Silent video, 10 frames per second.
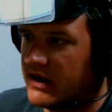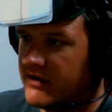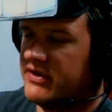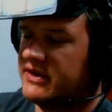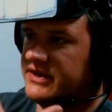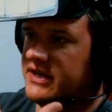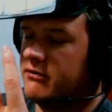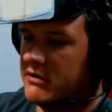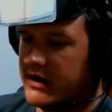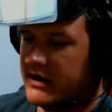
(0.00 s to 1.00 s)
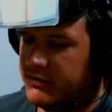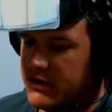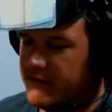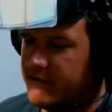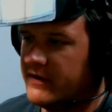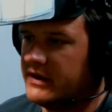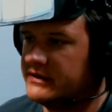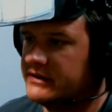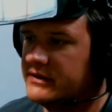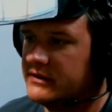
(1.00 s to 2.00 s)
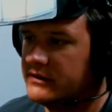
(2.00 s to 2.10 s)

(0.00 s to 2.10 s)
everything's like right up in your face.